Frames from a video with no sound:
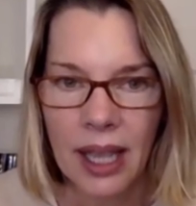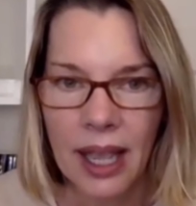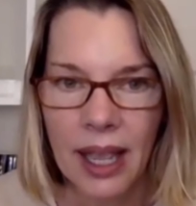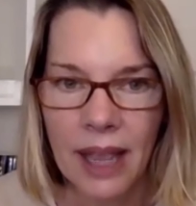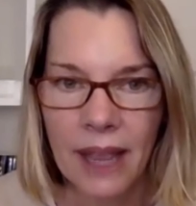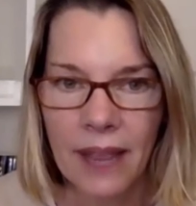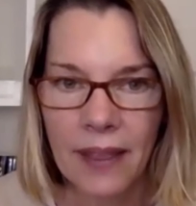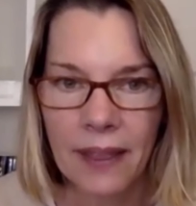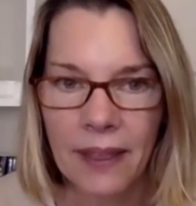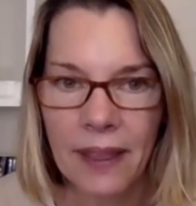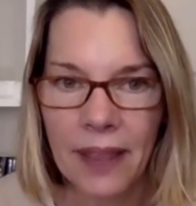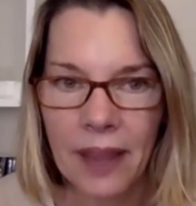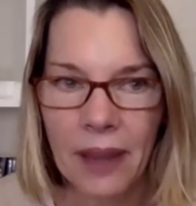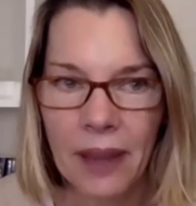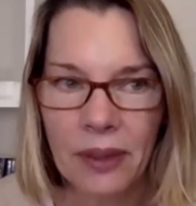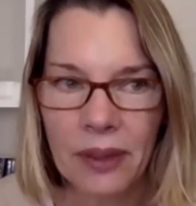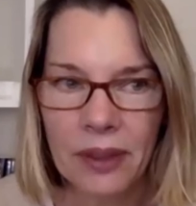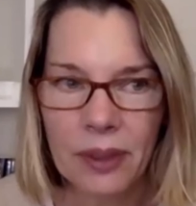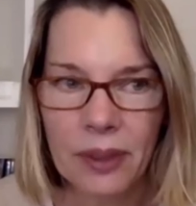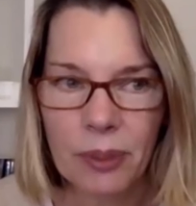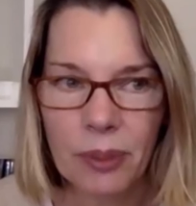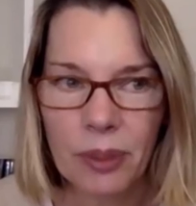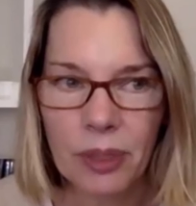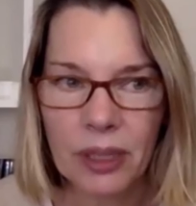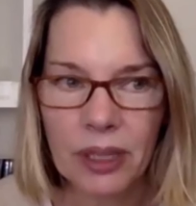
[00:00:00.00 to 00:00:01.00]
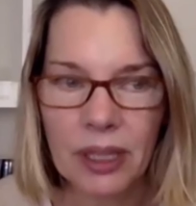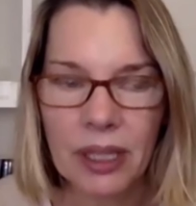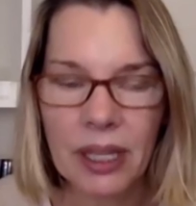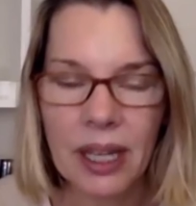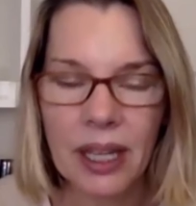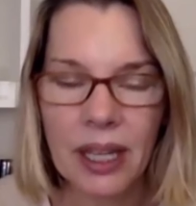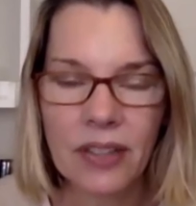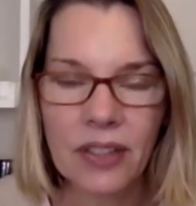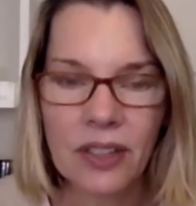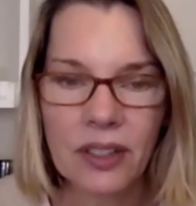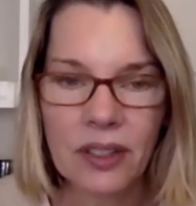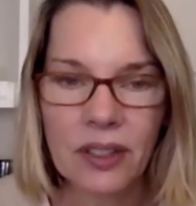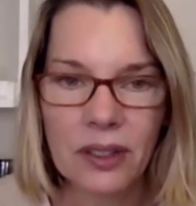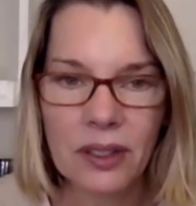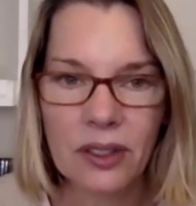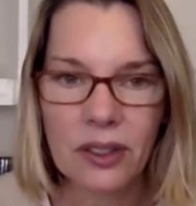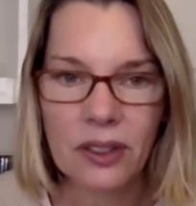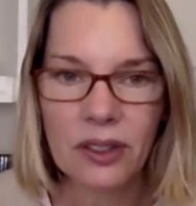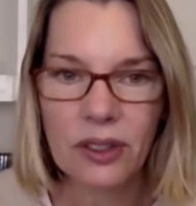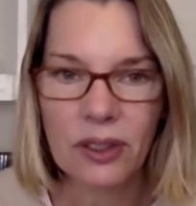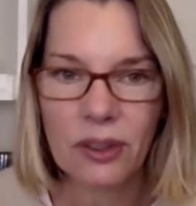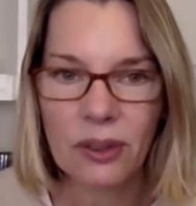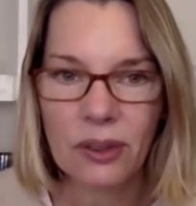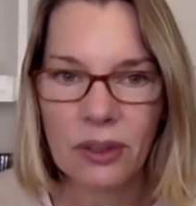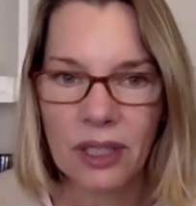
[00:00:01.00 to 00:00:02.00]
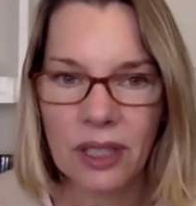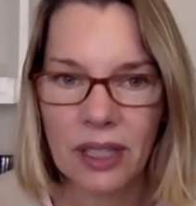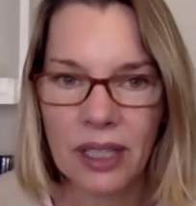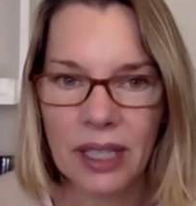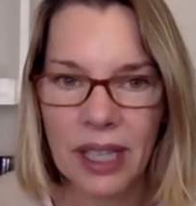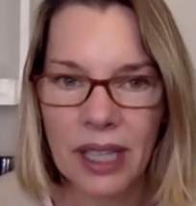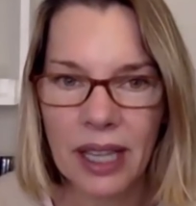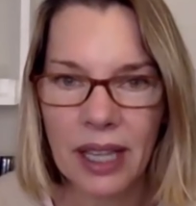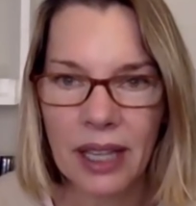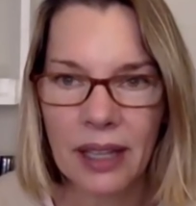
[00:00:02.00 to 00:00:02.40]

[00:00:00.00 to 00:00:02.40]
And that was a book that I just adored.